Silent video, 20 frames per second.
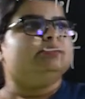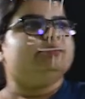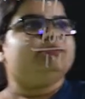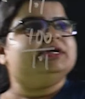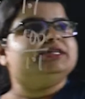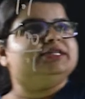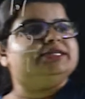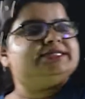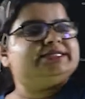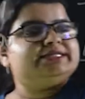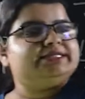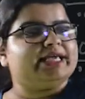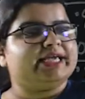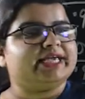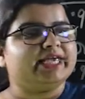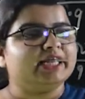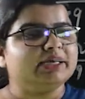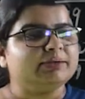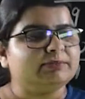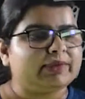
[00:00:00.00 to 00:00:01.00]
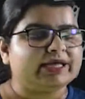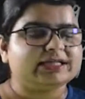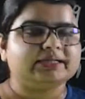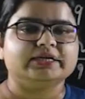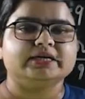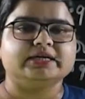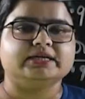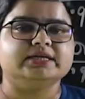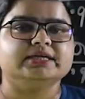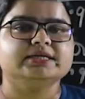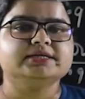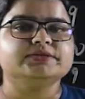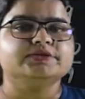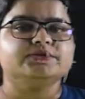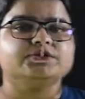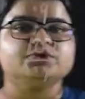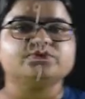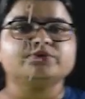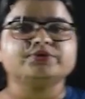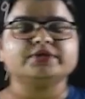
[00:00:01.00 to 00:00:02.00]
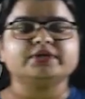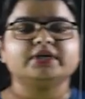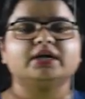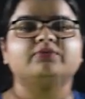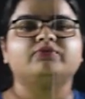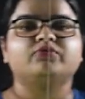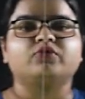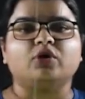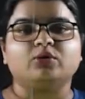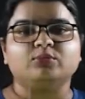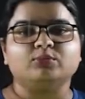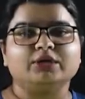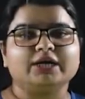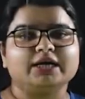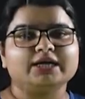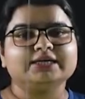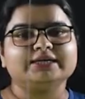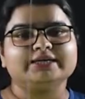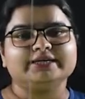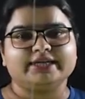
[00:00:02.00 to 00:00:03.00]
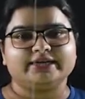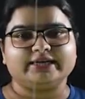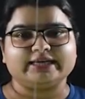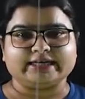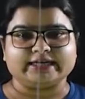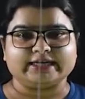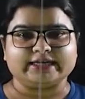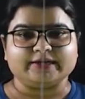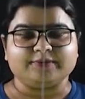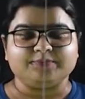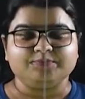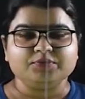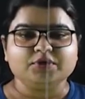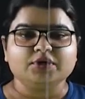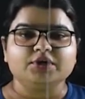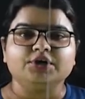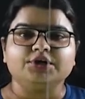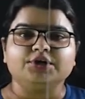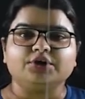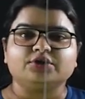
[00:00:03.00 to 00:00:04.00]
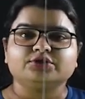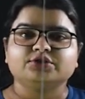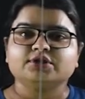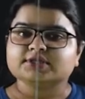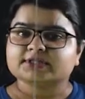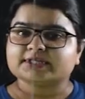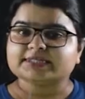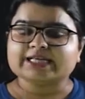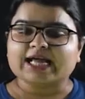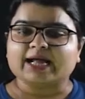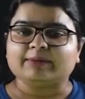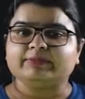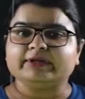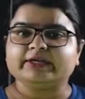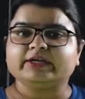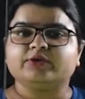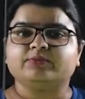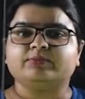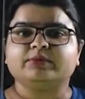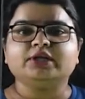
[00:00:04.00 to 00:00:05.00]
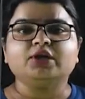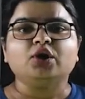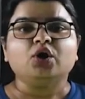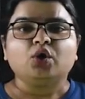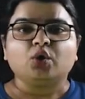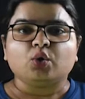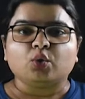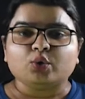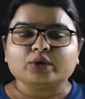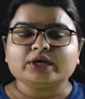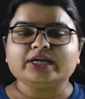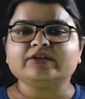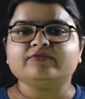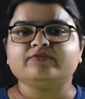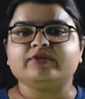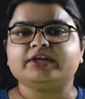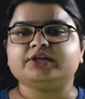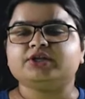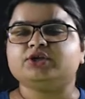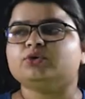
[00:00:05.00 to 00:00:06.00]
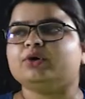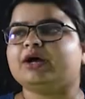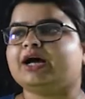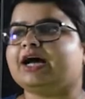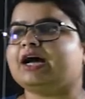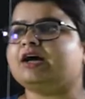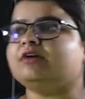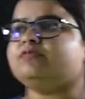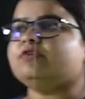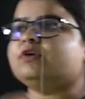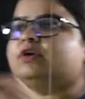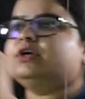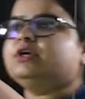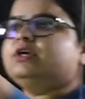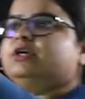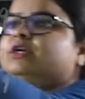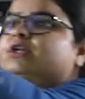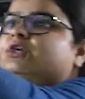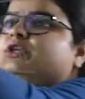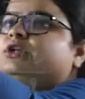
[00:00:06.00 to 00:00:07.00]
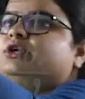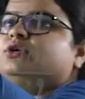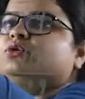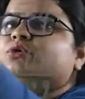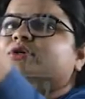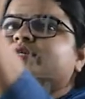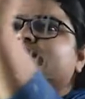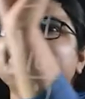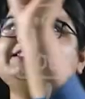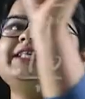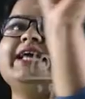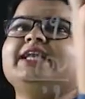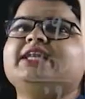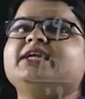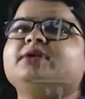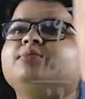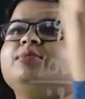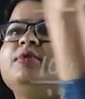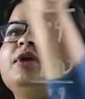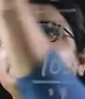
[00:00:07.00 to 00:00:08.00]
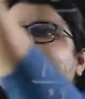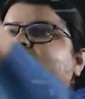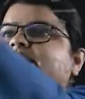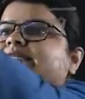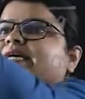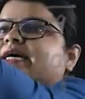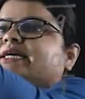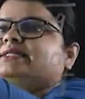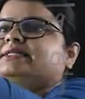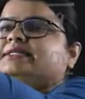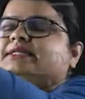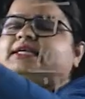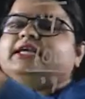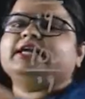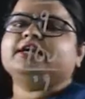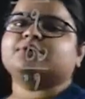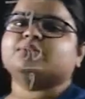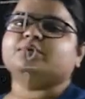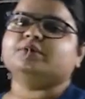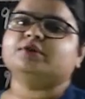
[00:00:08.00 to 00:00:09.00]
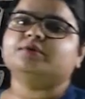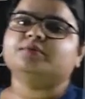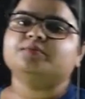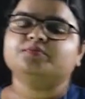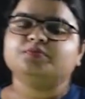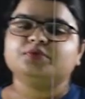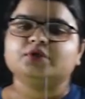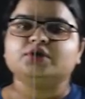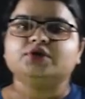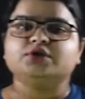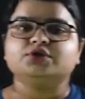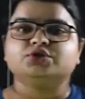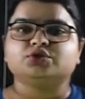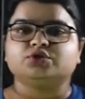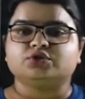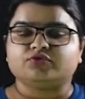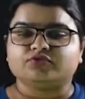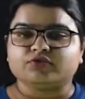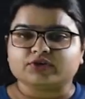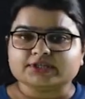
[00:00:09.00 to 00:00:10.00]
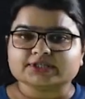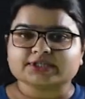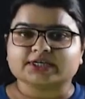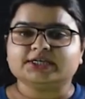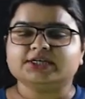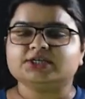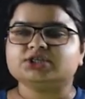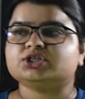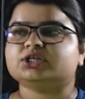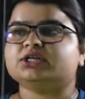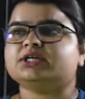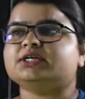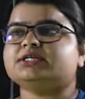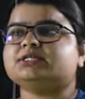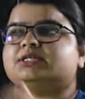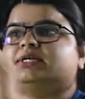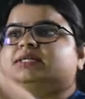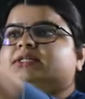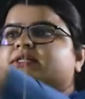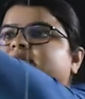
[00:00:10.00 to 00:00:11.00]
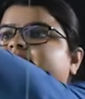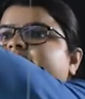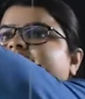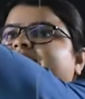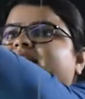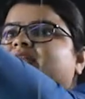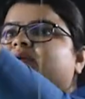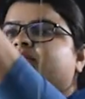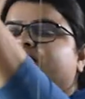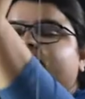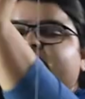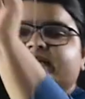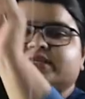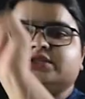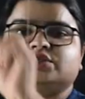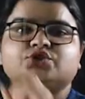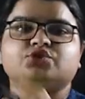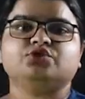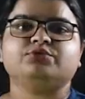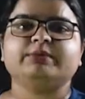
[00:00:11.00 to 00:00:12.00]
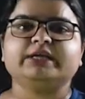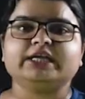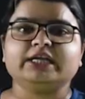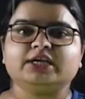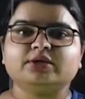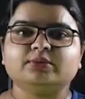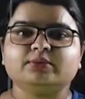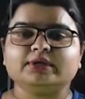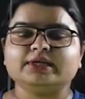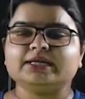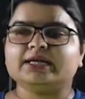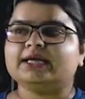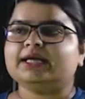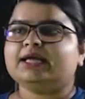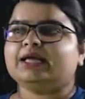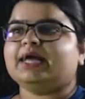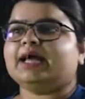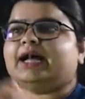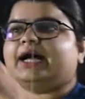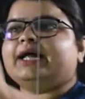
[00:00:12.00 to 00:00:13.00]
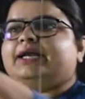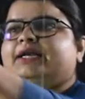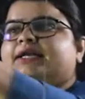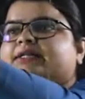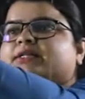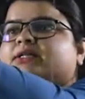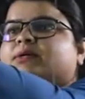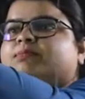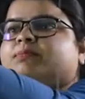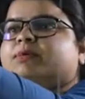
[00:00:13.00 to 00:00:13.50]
But the second method is using a formula directly. Now this is applicable only when you have two selling price as equal. So the first condition is the selling price should be equal, and the